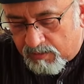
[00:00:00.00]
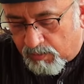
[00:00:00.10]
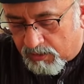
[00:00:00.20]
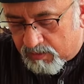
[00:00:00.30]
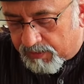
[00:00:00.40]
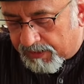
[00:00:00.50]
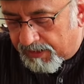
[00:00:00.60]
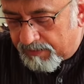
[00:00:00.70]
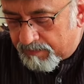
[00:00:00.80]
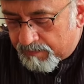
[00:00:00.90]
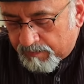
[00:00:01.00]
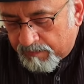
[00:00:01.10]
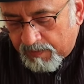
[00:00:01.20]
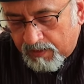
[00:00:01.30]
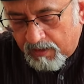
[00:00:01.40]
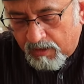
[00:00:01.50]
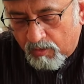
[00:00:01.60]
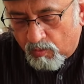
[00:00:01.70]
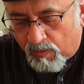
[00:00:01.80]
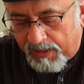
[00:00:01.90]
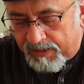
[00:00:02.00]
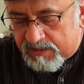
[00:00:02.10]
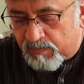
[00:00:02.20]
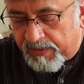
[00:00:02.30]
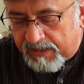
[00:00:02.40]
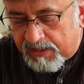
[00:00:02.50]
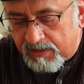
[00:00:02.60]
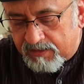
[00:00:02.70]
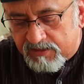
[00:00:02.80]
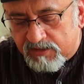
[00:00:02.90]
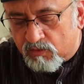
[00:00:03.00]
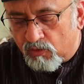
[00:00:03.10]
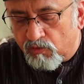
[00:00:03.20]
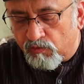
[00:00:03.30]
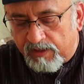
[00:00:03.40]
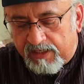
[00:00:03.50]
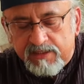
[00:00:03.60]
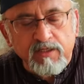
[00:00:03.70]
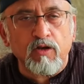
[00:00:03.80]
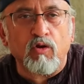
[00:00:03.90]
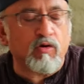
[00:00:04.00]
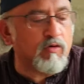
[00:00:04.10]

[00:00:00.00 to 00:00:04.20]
bottom again. While it's baking, this is going to release a lot